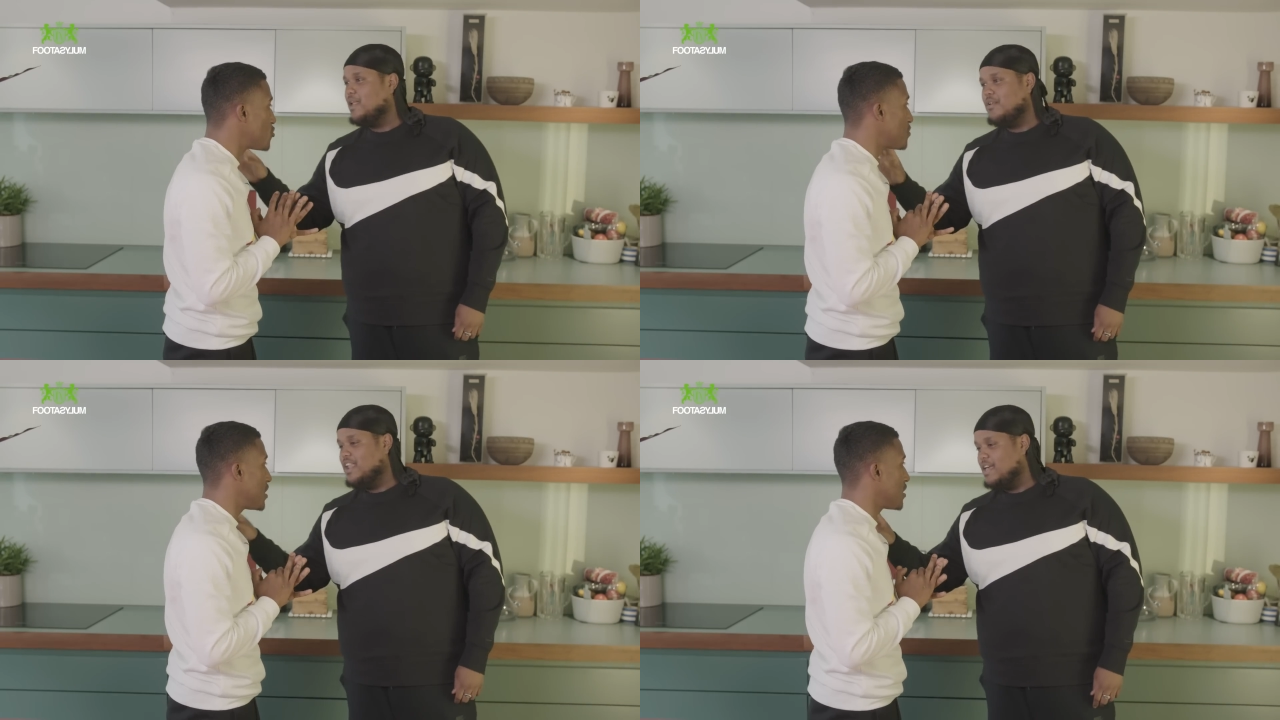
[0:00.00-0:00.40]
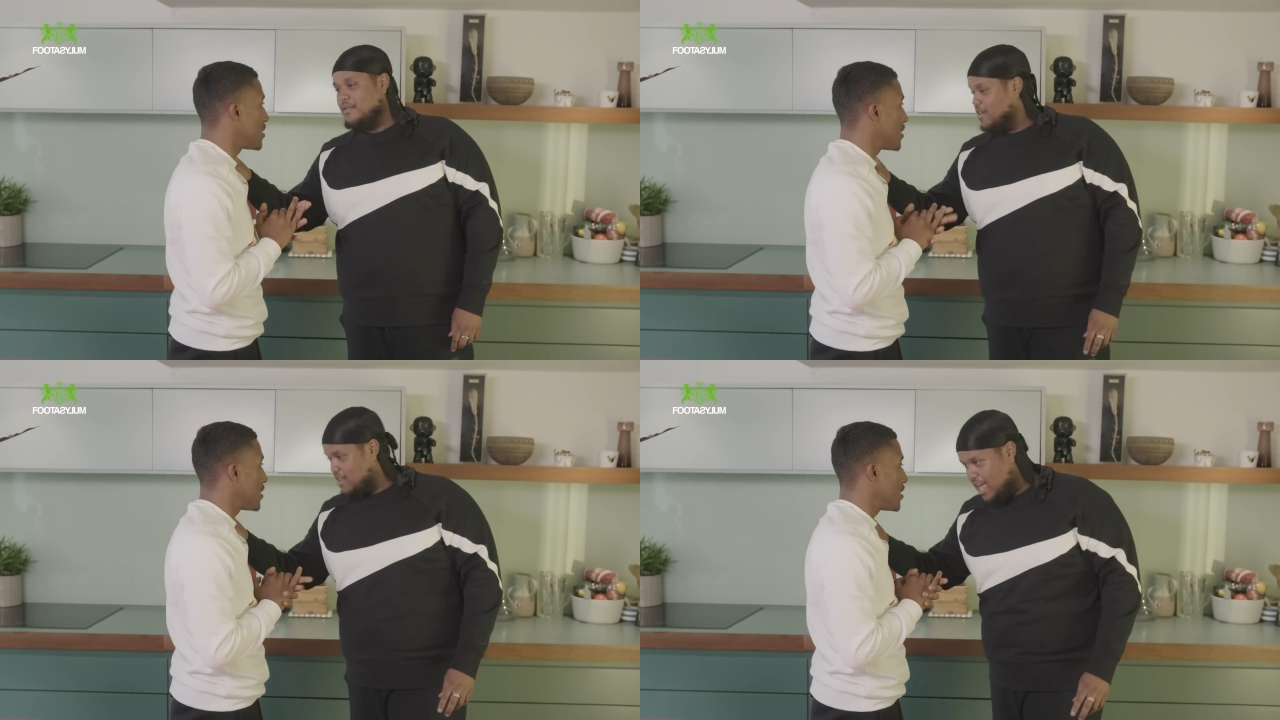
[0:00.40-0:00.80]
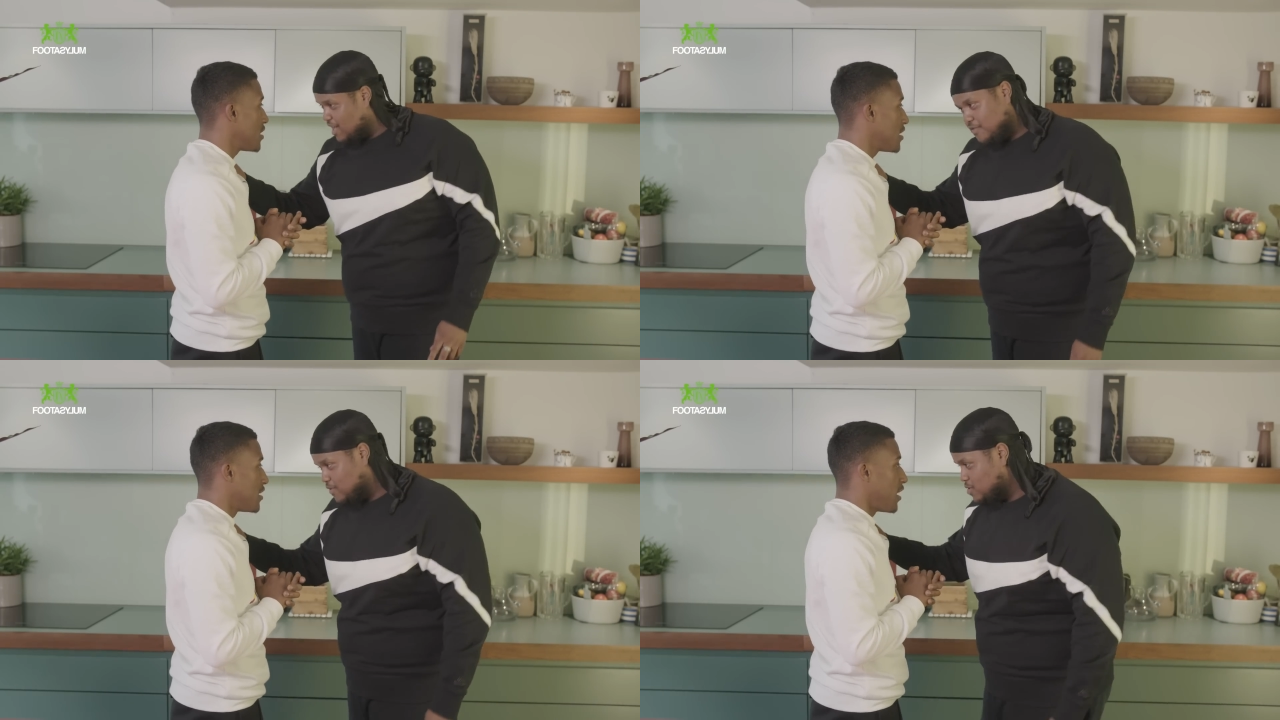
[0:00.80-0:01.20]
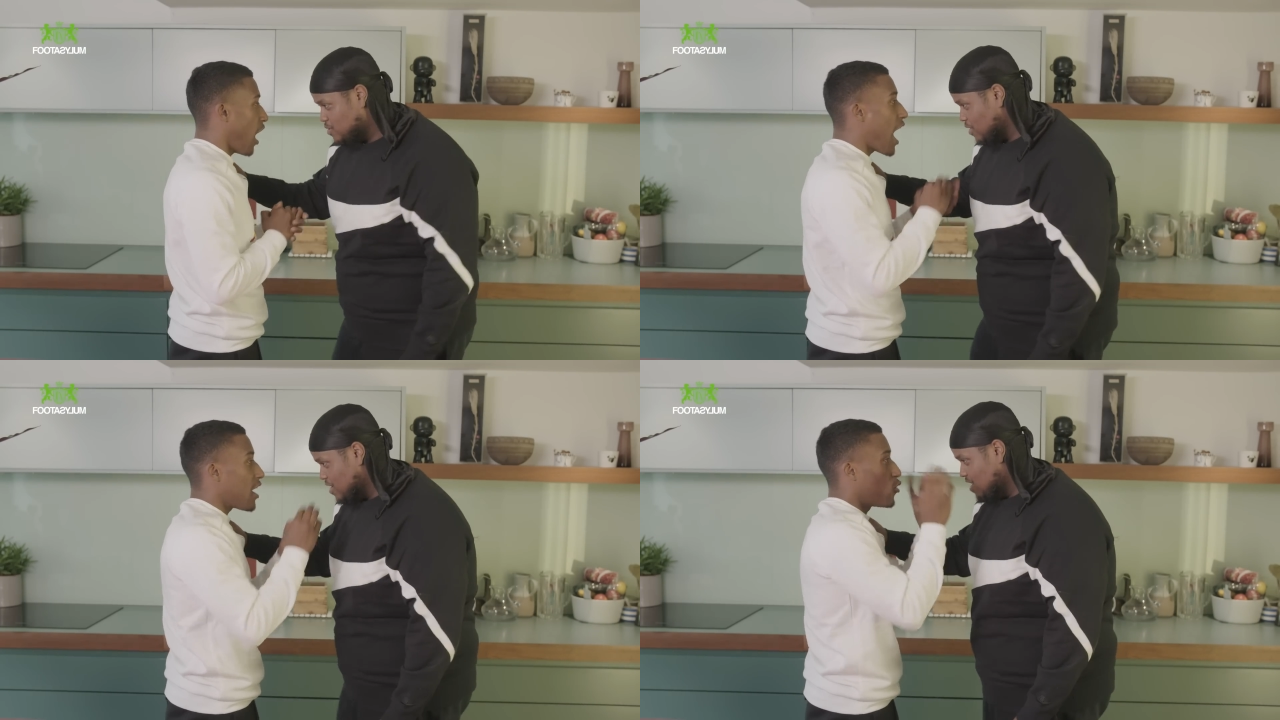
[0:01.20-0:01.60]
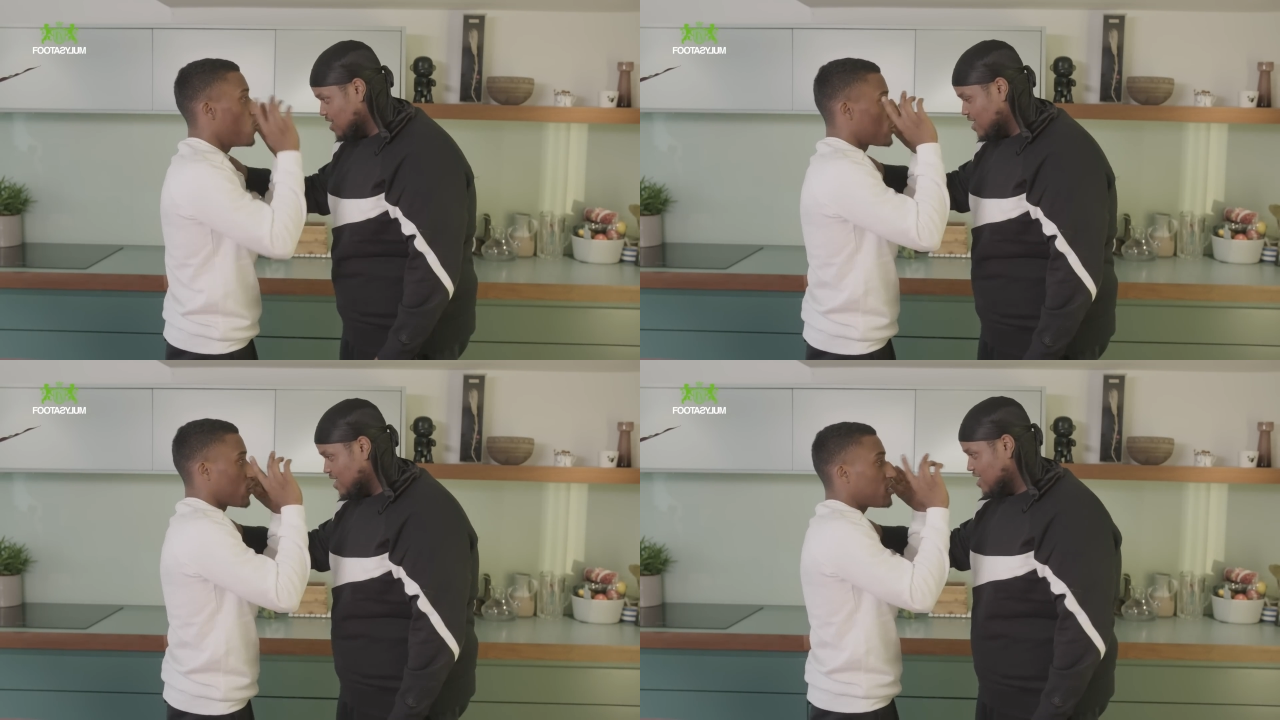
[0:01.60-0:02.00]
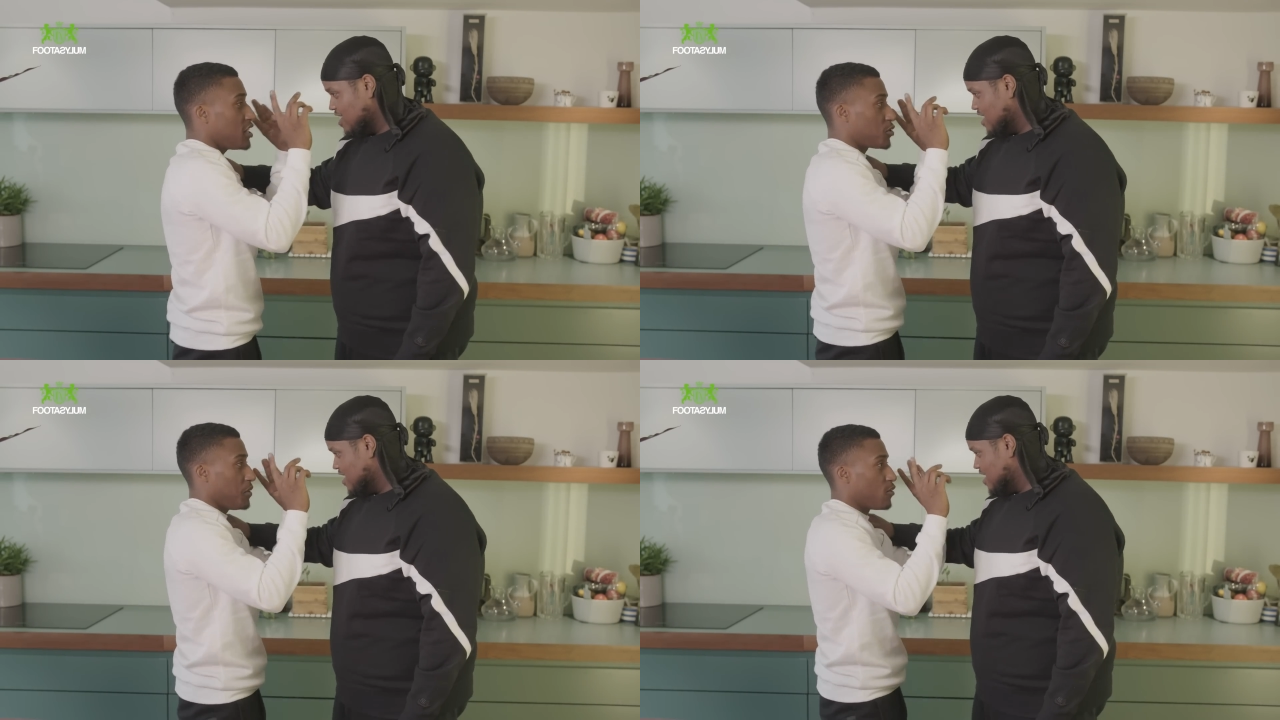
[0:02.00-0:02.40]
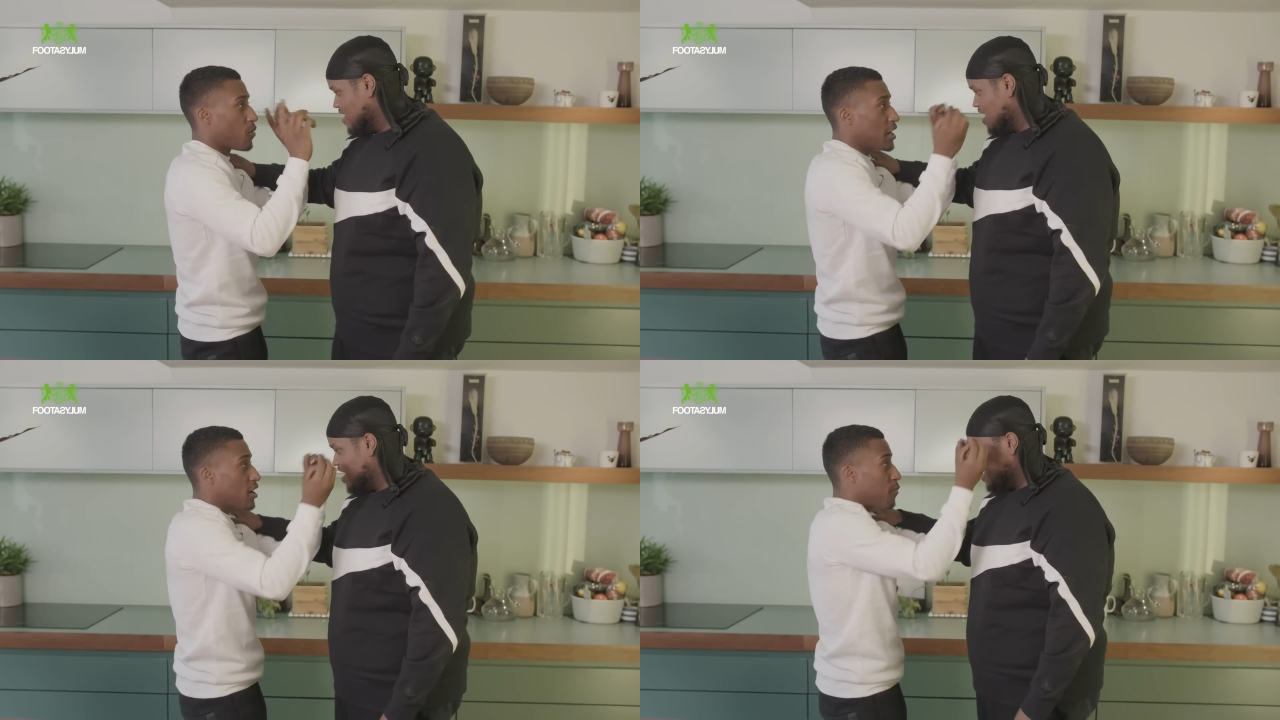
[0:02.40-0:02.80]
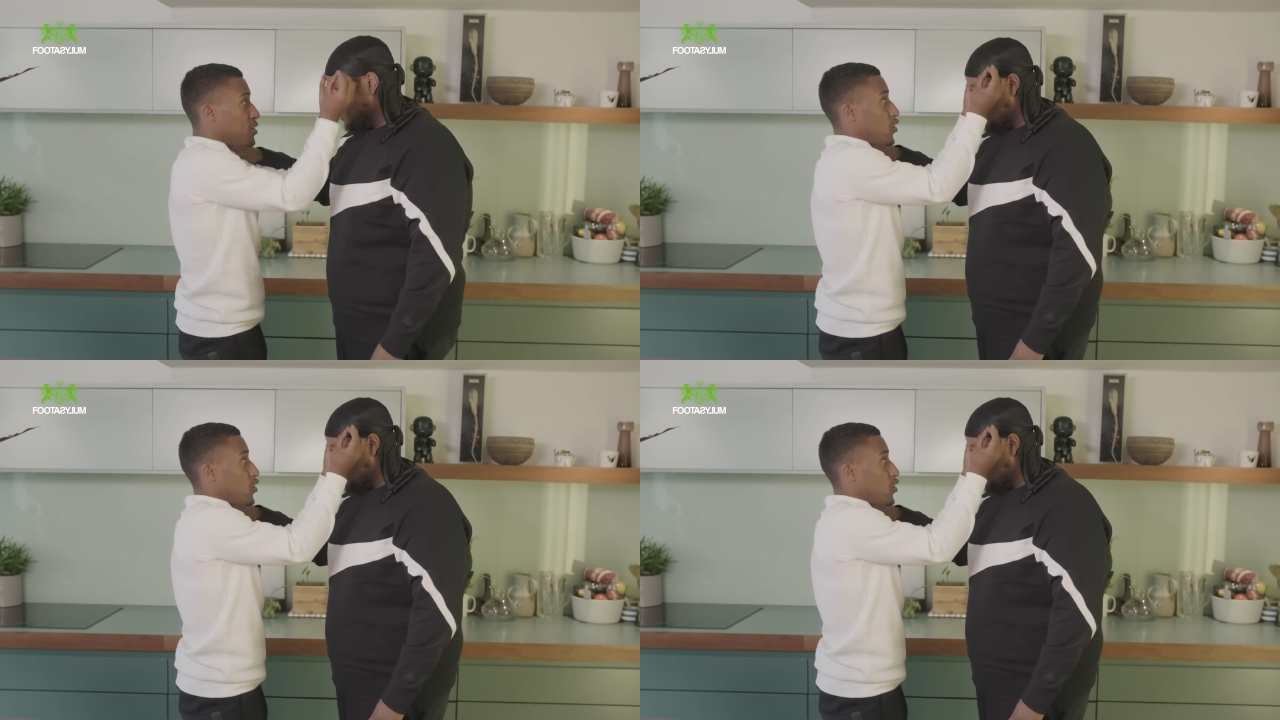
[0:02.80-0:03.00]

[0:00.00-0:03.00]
Speaker 1: don't, me. Let, don't let it confuse you. All right, cool. So teach me. When they come